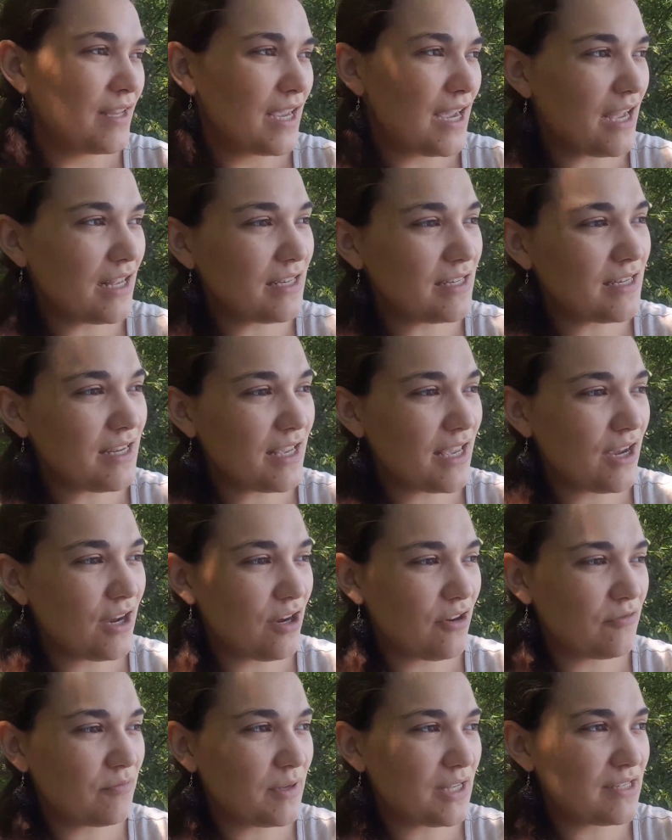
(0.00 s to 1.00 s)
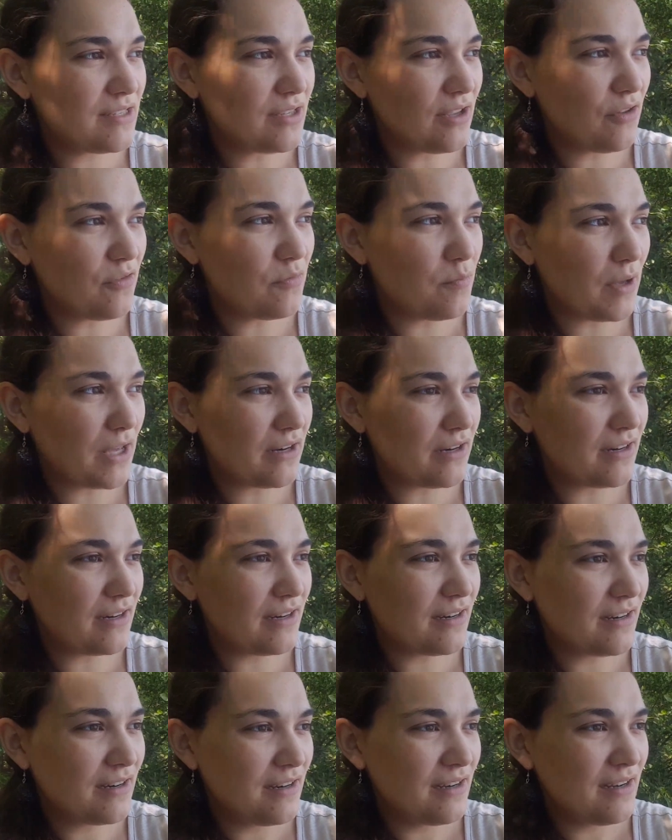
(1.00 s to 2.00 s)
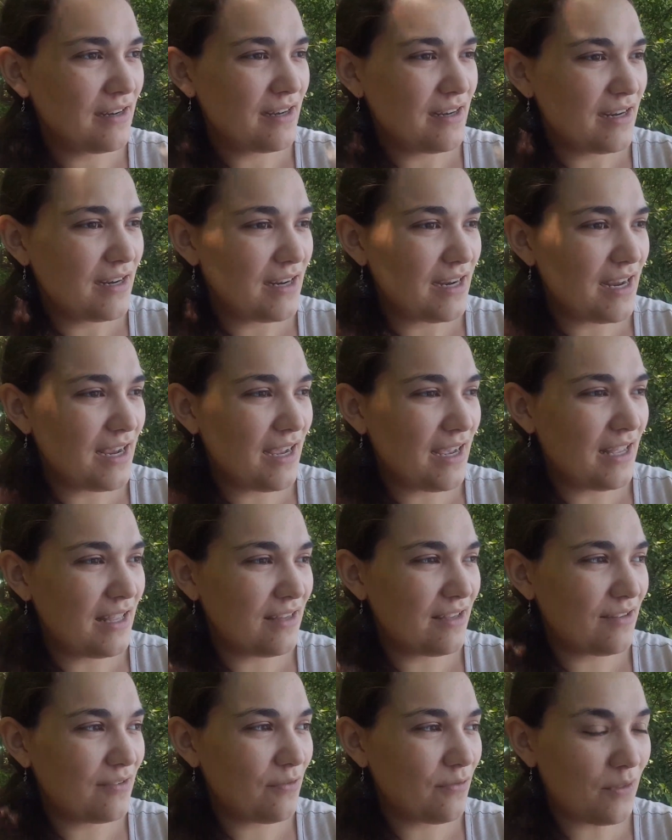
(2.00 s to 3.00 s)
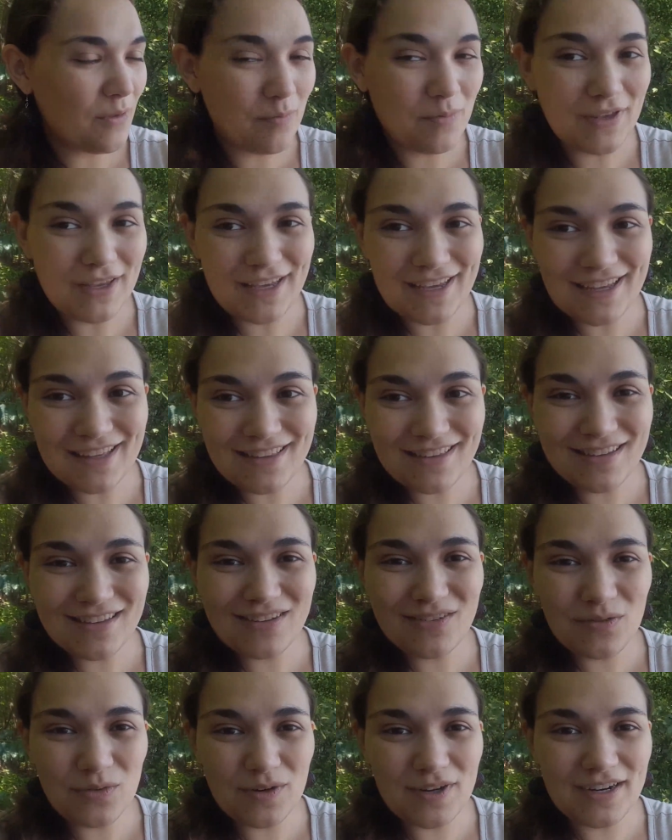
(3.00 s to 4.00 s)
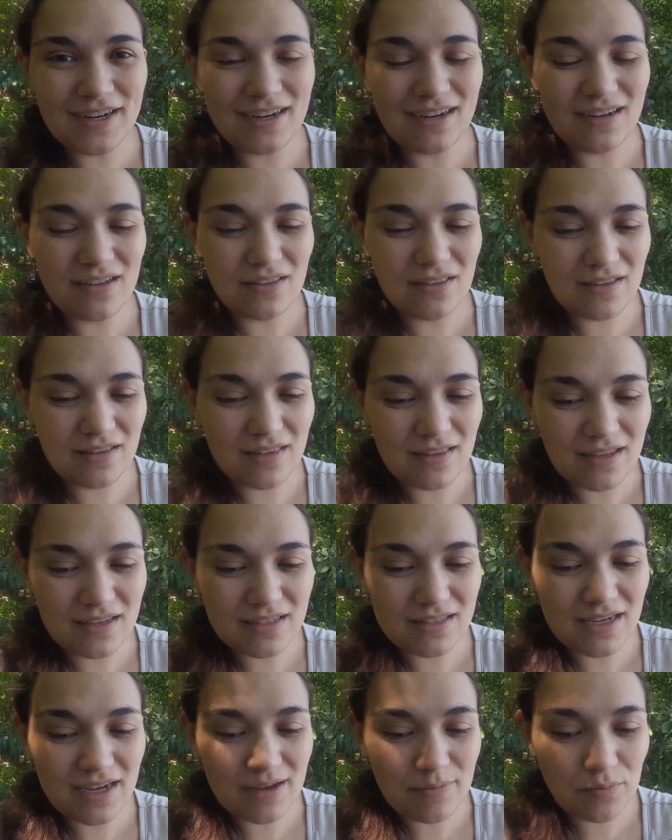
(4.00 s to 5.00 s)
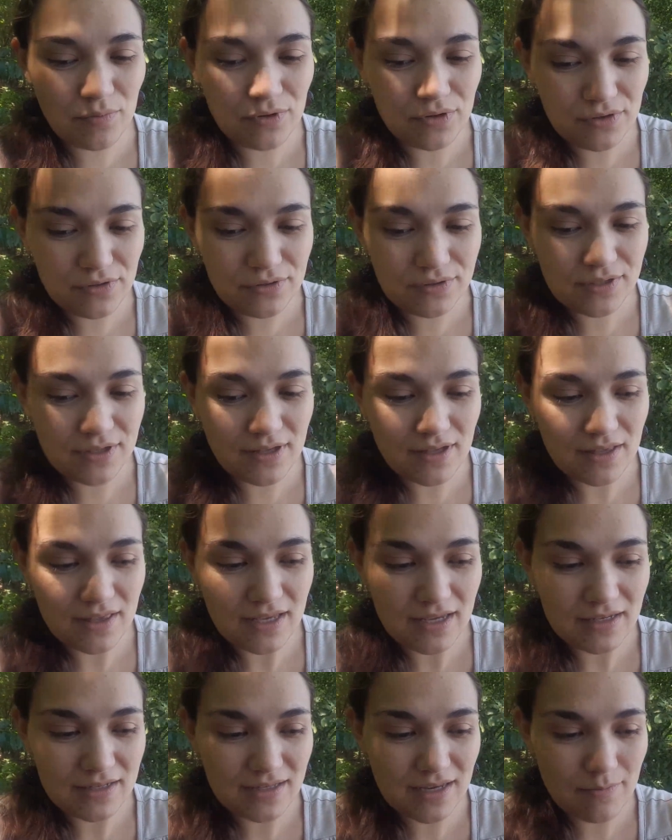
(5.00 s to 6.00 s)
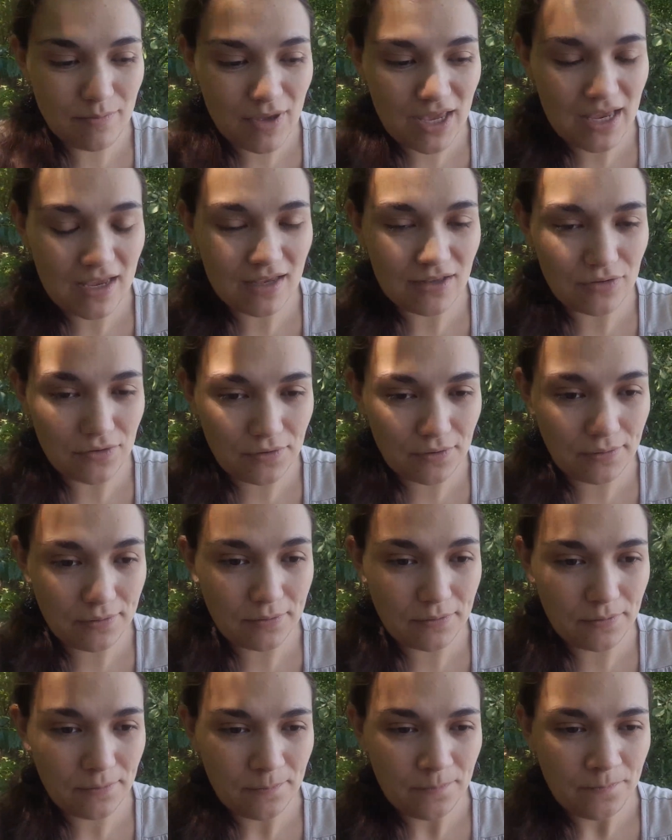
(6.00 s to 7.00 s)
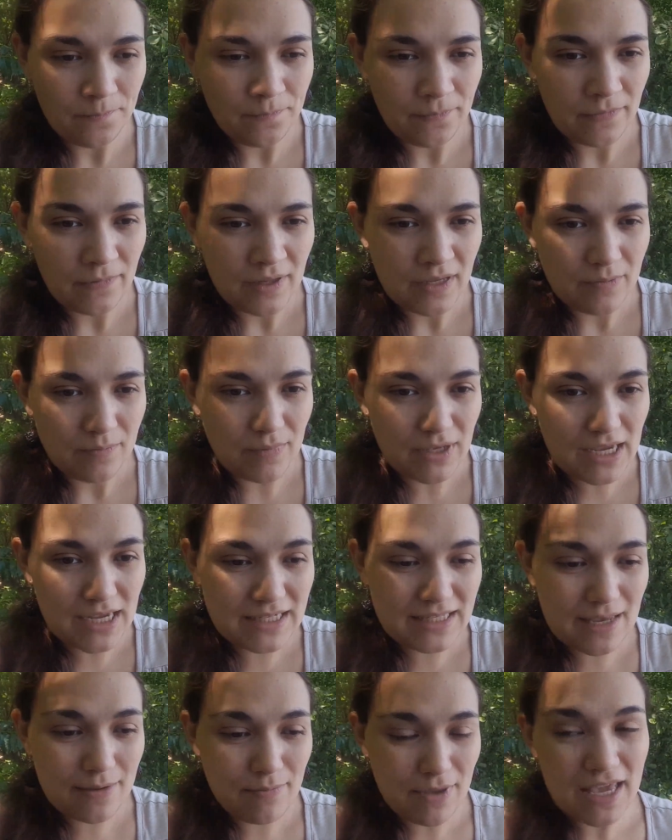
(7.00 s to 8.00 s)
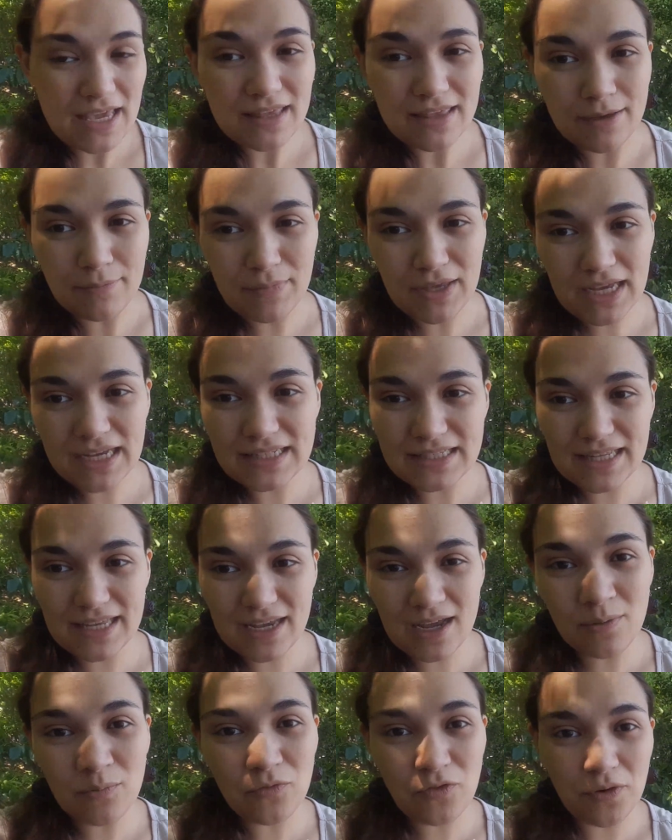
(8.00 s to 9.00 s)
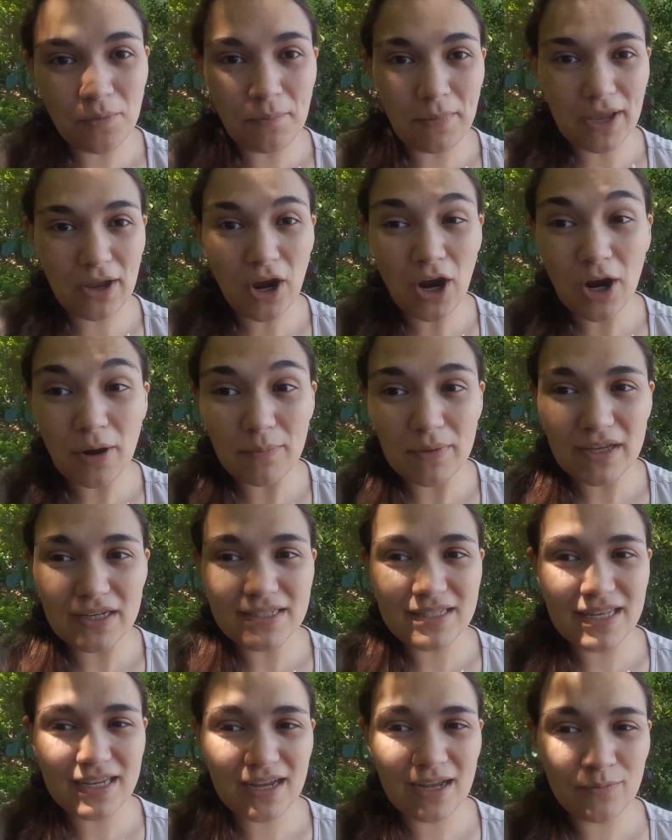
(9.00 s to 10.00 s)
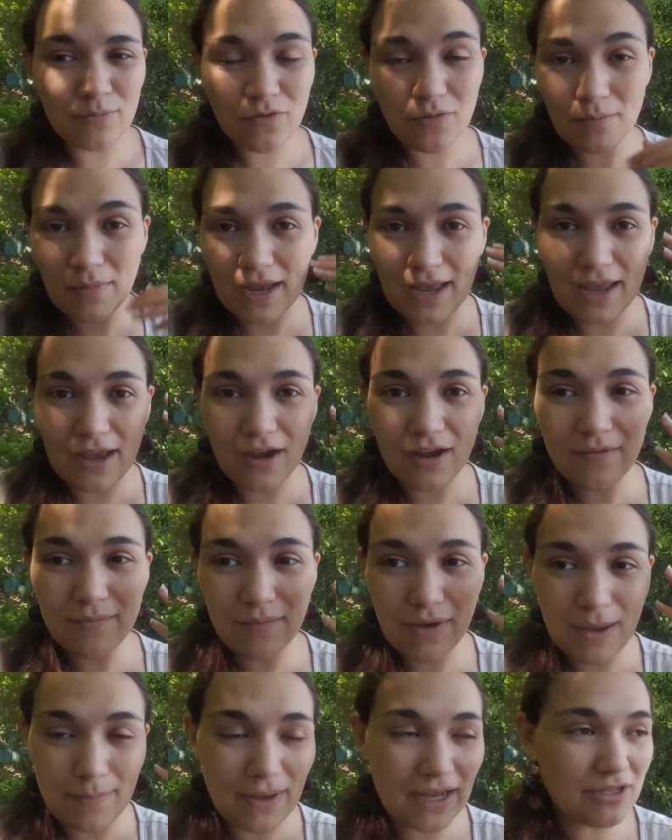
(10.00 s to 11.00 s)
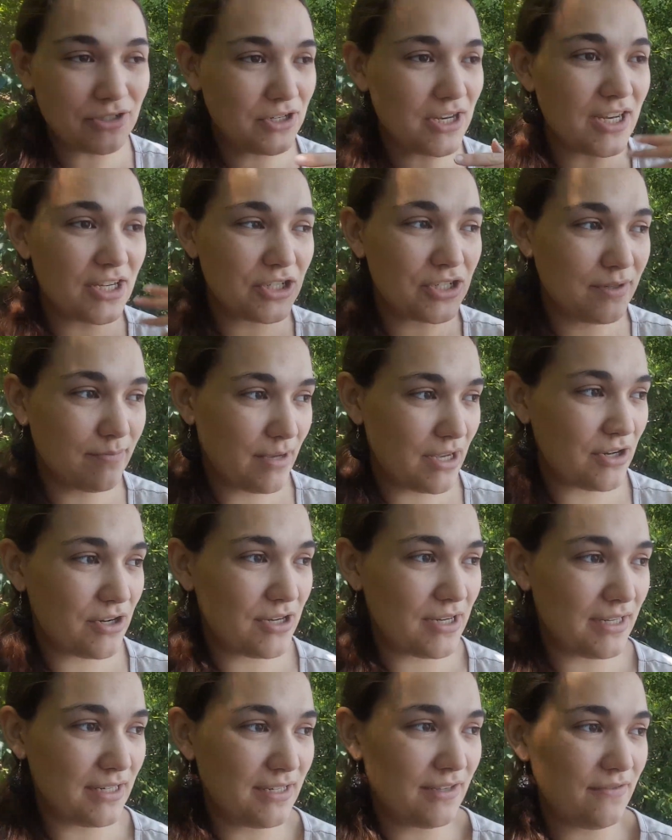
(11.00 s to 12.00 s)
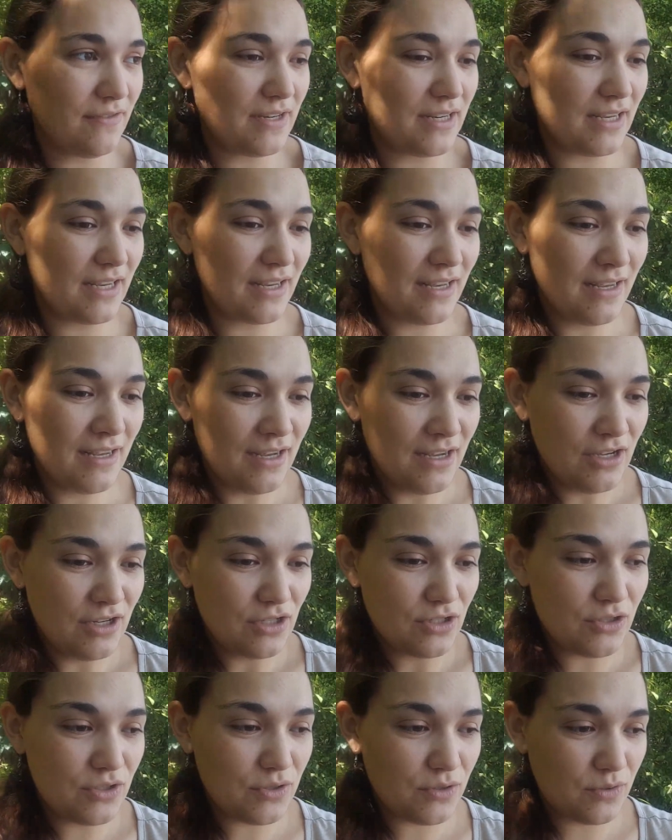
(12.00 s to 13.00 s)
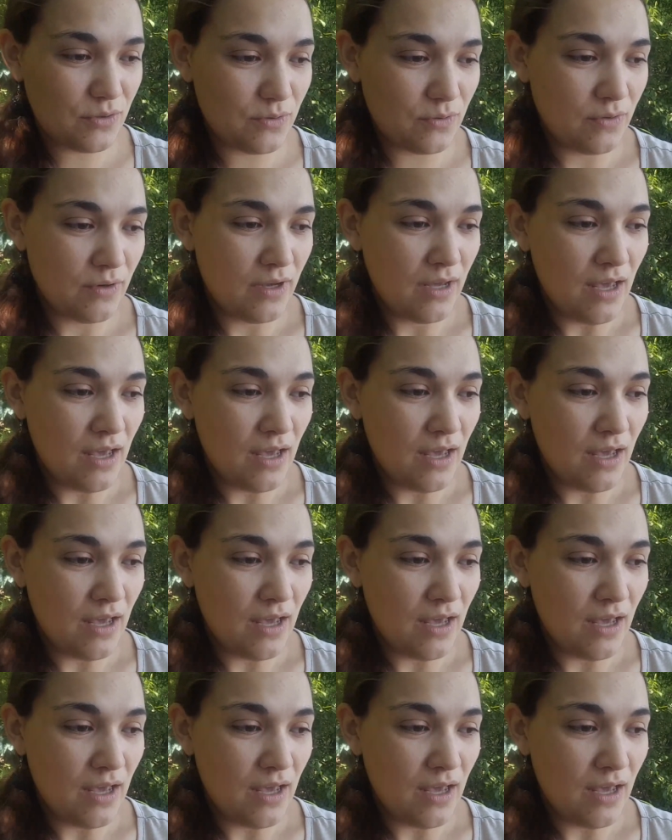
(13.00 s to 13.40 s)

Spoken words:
how to take care of myself better and flipping it, where the things I produce and the things I make and do, because I make them, because they come from my heart, because they come from my imagination and my creativity, to